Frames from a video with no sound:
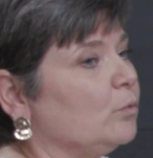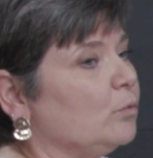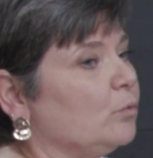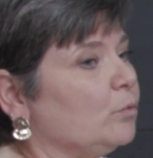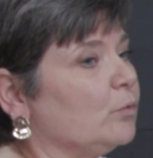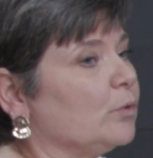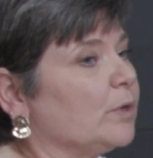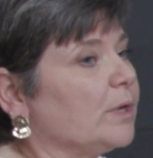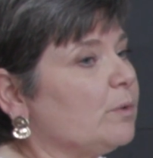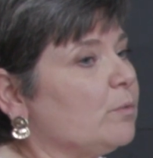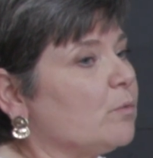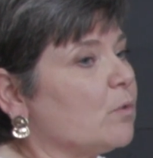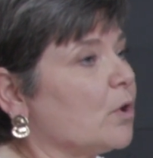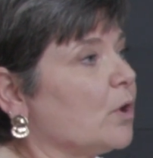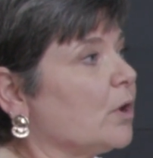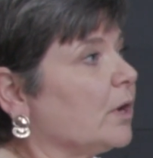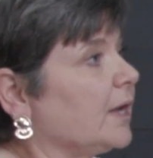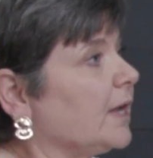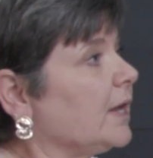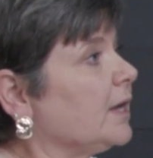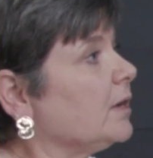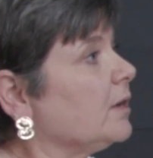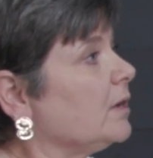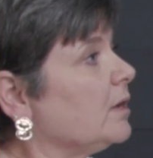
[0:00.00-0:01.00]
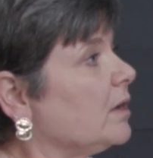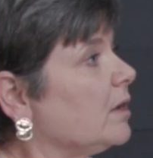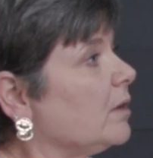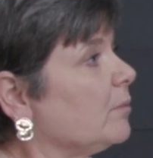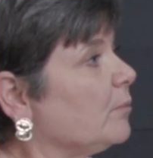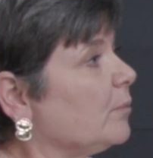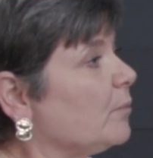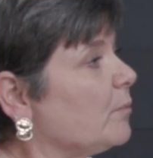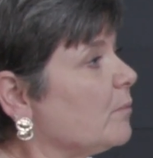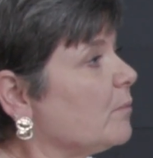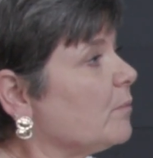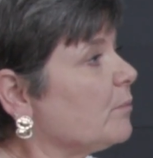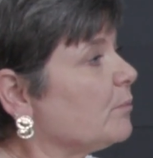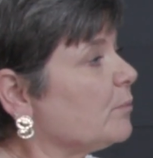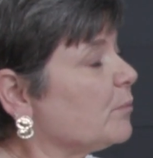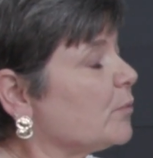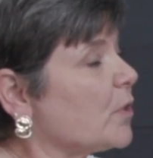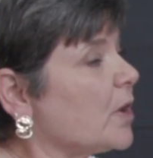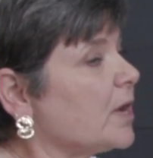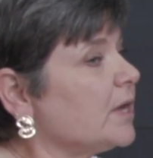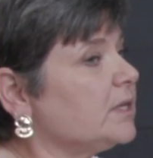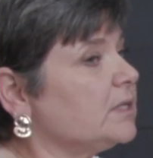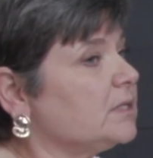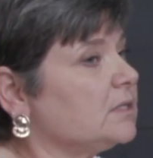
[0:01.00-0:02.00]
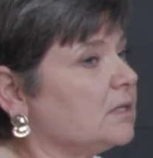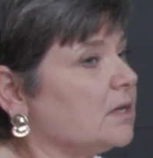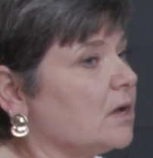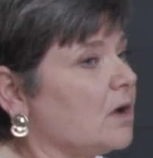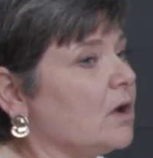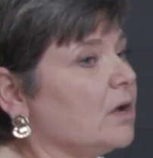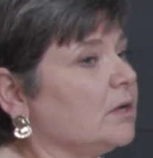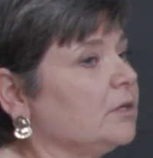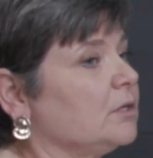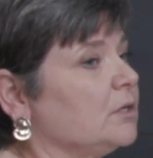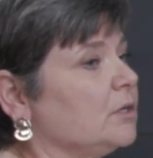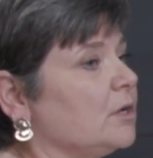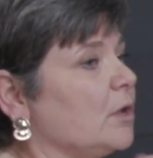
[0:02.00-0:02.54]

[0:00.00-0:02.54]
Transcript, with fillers: rework and praise God,